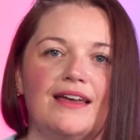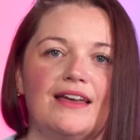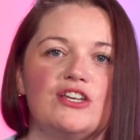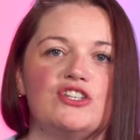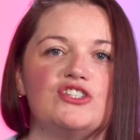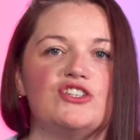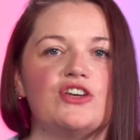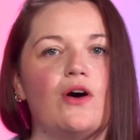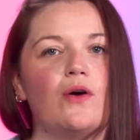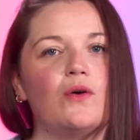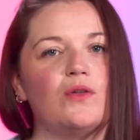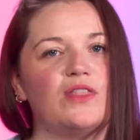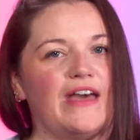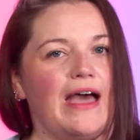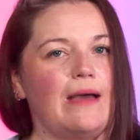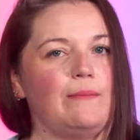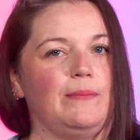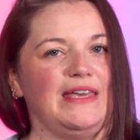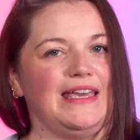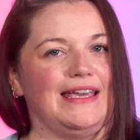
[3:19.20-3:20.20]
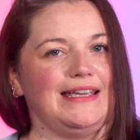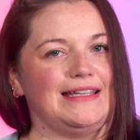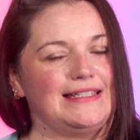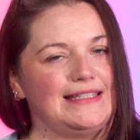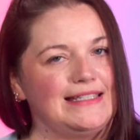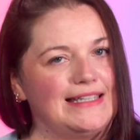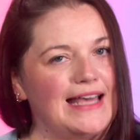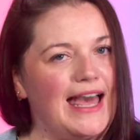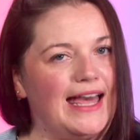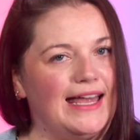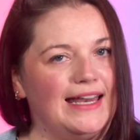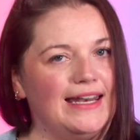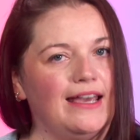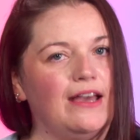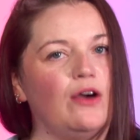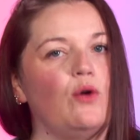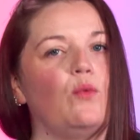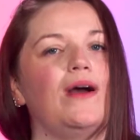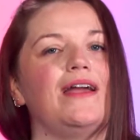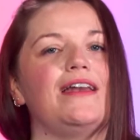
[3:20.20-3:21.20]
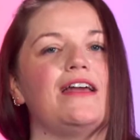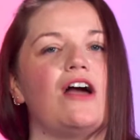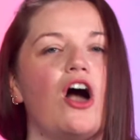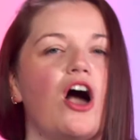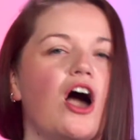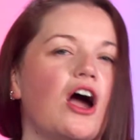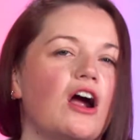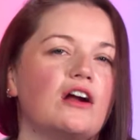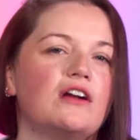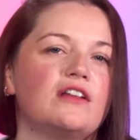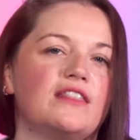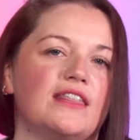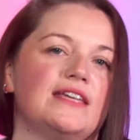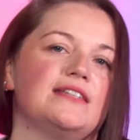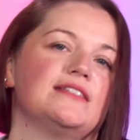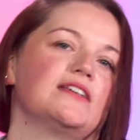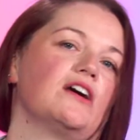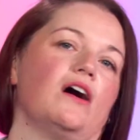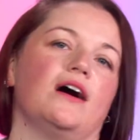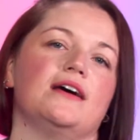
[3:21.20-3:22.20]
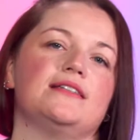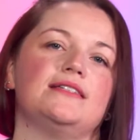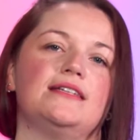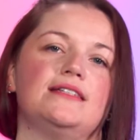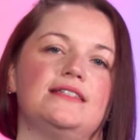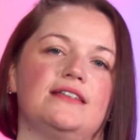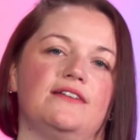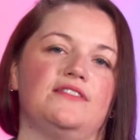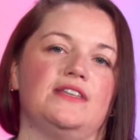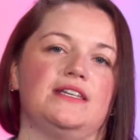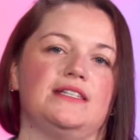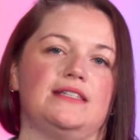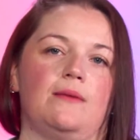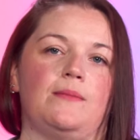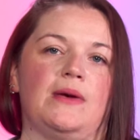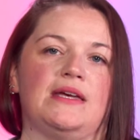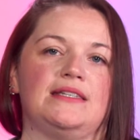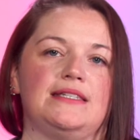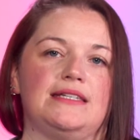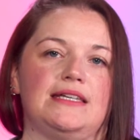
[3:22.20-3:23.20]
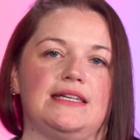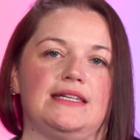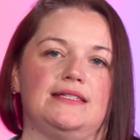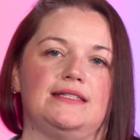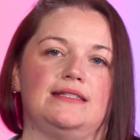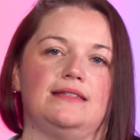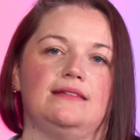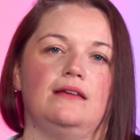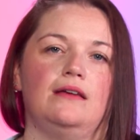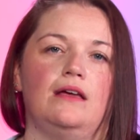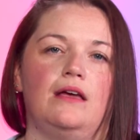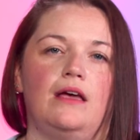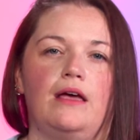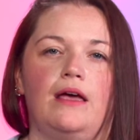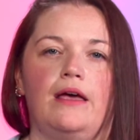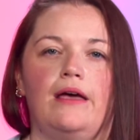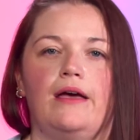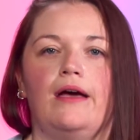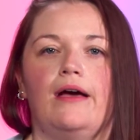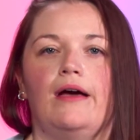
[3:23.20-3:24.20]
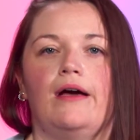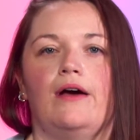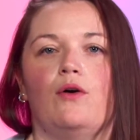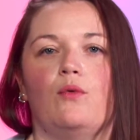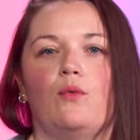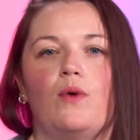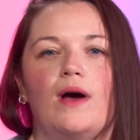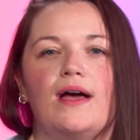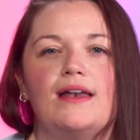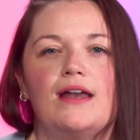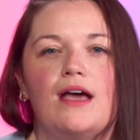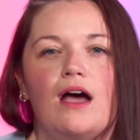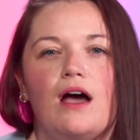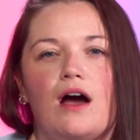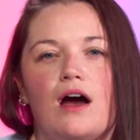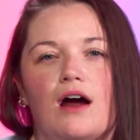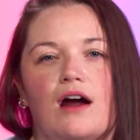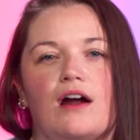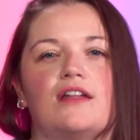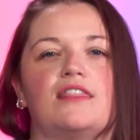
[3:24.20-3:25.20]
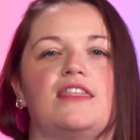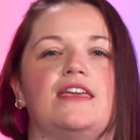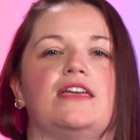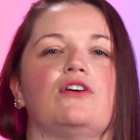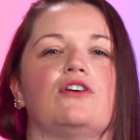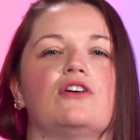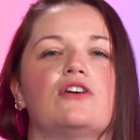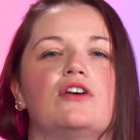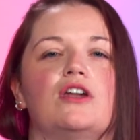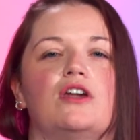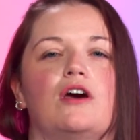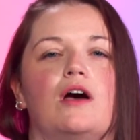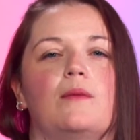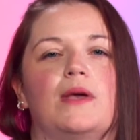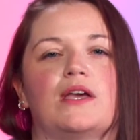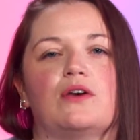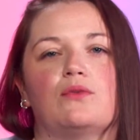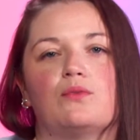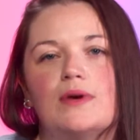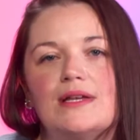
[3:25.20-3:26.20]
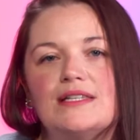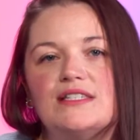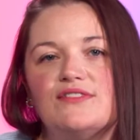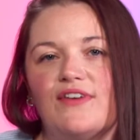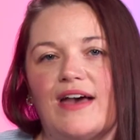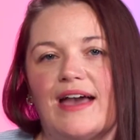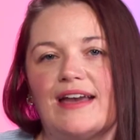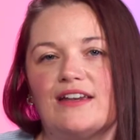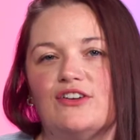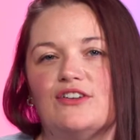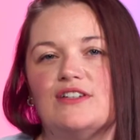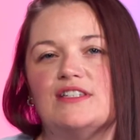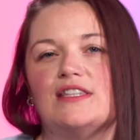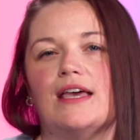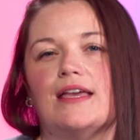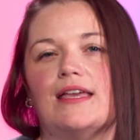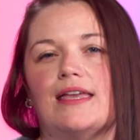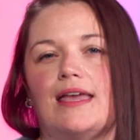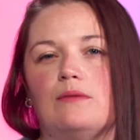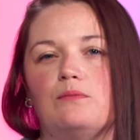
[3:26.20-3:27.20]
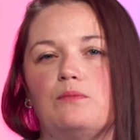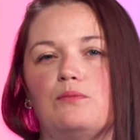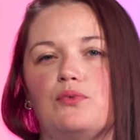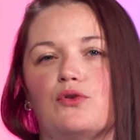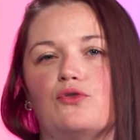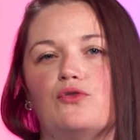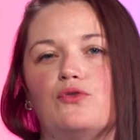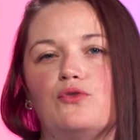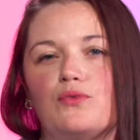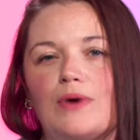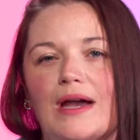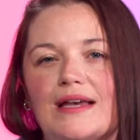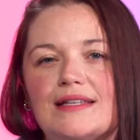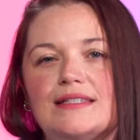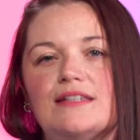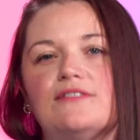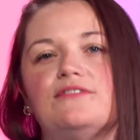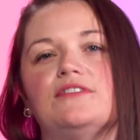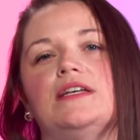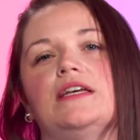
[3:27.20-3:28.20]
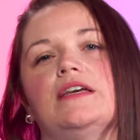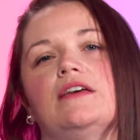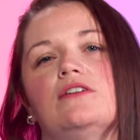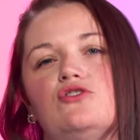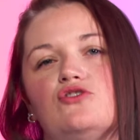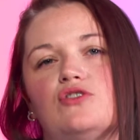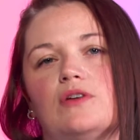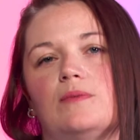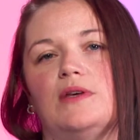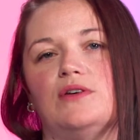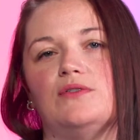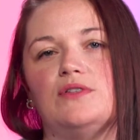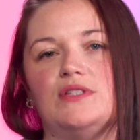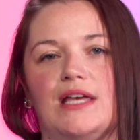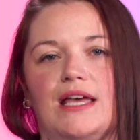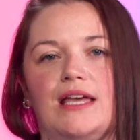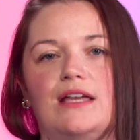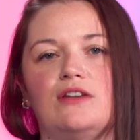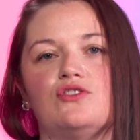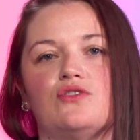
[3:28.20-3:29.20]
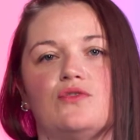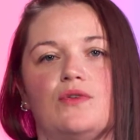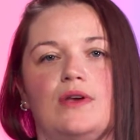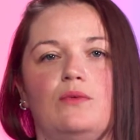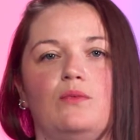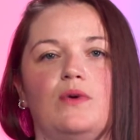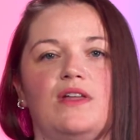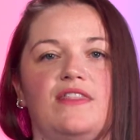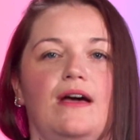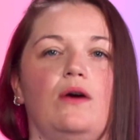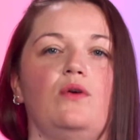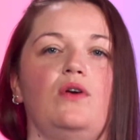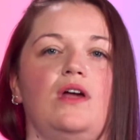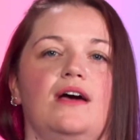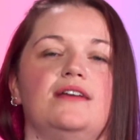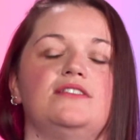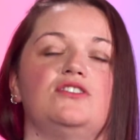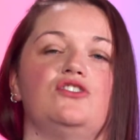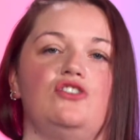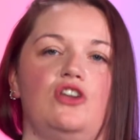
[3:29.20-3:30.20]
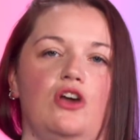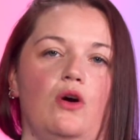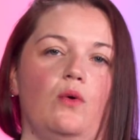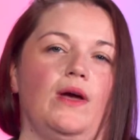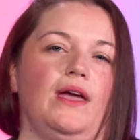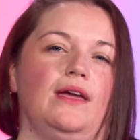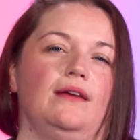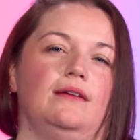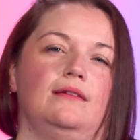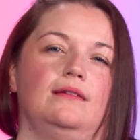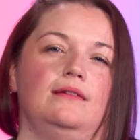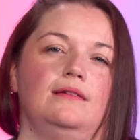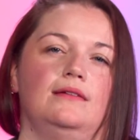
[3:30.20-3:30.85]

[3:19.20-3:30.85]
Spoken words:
So that being said, what are these causes of these MSDs? What are the ergonomic risk factors that can progressively contribute to injury without us knowing?